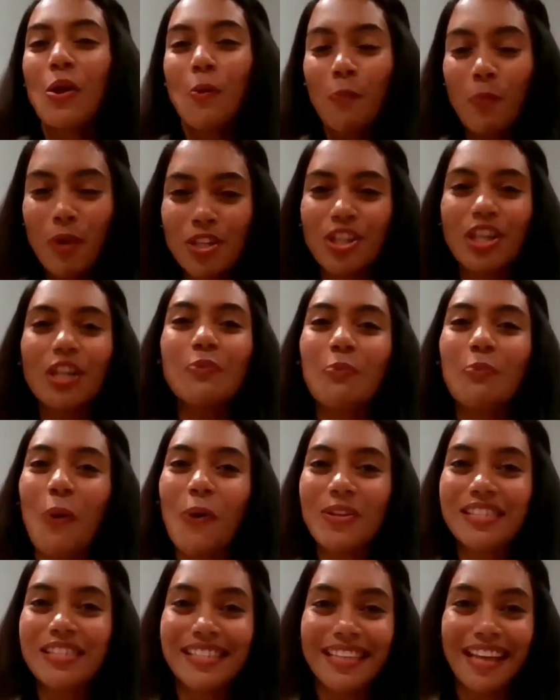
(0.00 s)
which
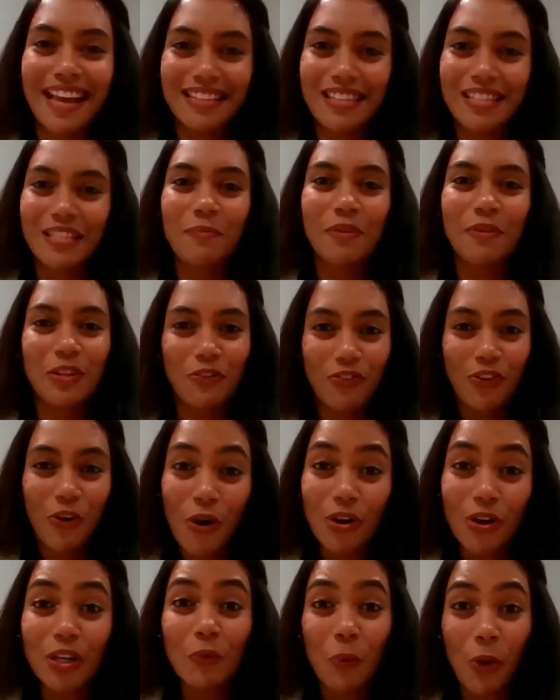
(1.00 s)
involves the assessment of
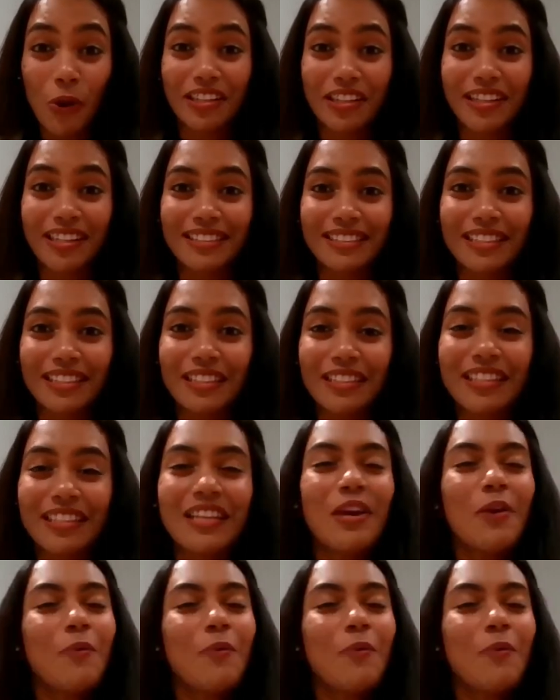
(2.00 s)
corneal water content